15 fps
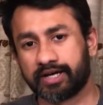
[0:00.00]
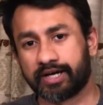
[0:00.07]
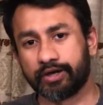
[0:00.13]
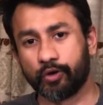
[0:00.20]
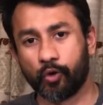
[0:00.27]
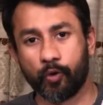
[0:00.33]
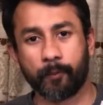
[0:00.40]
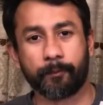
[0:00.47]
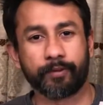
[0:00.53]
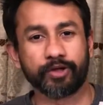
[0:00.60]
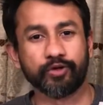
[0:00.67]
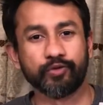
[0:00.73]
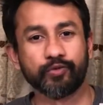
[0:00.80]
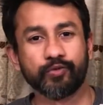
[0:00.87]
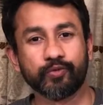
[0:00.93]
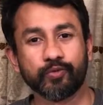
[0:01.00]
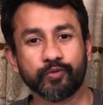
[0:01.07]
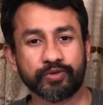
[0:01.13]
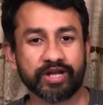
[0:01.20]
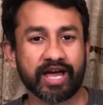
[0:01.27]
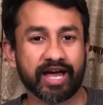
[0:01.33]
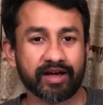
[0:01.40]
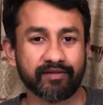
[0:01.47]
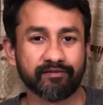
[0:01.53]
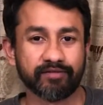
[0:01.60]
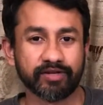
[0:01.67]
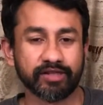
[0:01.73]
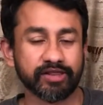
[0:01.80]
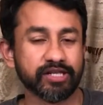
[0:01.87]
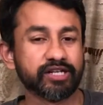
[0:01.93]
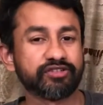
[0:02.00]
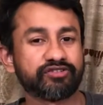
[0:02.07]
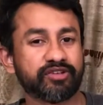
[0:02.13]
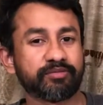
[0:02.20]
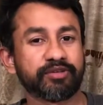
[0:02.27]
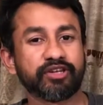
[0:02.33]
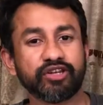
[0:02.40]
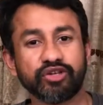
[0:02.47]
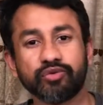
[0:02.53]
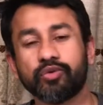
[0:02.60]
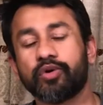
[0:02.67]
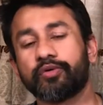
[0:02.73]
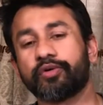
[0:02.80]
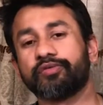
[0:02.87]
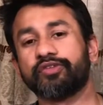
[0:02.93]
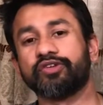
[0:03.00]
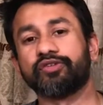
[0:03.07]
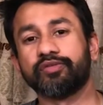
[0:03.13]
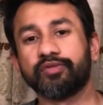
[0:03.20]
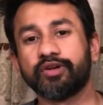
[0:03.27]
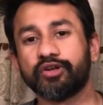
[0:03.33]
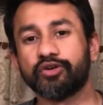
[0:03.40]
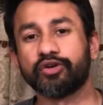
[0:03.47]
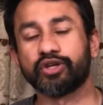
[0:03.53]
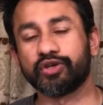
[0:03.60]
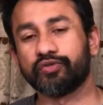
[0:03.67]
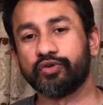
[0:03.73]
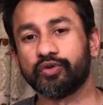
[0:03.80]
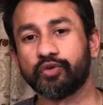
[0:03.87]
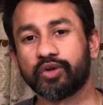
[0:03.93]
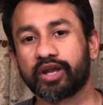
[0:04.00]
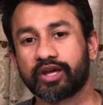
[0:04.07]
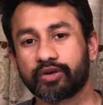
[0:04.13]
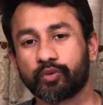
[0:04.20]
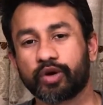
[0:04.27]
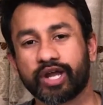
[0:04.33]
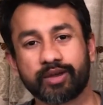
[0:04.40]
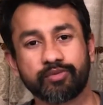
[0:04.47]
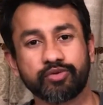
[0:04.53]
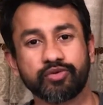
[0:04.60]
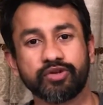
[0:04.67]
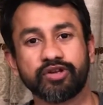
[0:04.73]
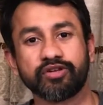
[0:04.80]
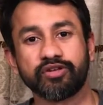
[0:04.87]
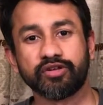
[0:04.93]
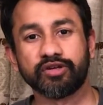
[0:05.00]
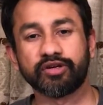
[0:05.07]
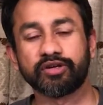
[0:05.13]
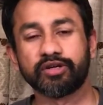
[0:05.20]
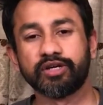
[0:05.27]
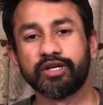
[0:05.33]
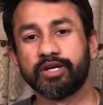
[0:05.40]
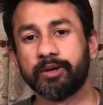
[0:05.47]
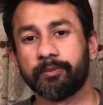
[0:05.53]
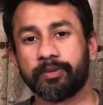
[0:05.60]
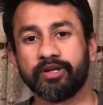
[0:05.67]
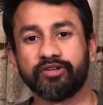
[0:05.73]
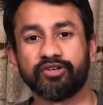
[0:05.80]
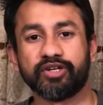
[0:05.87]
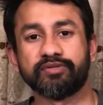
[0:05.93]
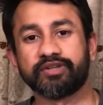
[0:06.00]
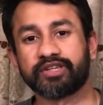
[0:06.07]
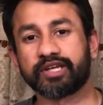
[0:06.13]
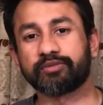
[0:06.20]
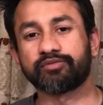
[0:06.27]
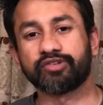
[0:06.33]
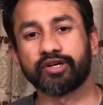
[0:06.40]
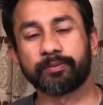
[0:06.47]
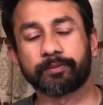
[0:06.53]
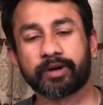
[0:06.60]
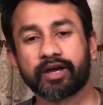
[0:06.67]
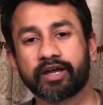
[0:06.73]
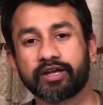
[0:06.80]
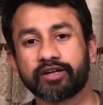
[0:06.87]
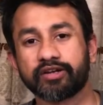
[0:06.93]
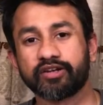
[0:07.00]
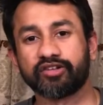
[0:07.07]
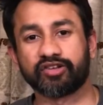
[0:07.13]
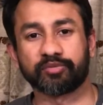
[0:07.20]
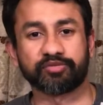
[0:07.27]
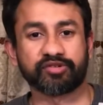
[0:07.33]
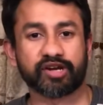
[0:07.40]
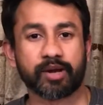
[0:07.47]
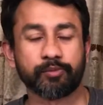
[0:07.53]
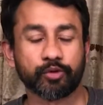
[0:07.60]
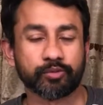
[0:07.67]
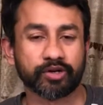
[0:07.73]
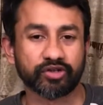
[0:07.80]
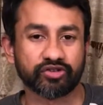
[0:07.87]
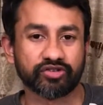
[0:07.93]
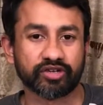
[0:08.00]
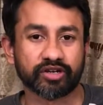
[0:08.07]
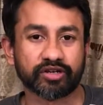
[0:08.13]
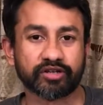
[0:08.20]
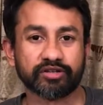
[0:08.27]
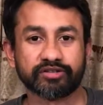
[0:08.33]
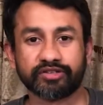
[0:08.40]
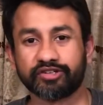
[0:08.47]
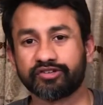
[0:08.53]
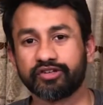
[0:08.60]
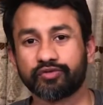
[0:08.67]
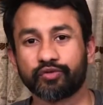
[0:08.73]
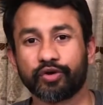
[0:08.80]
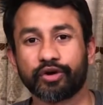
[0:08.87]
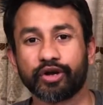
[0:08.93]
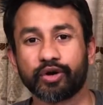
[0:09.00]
I hope you would have learned something new out of this video. If you like what I am doing here, please give a thumbs up and subscribe to my channel. That's it for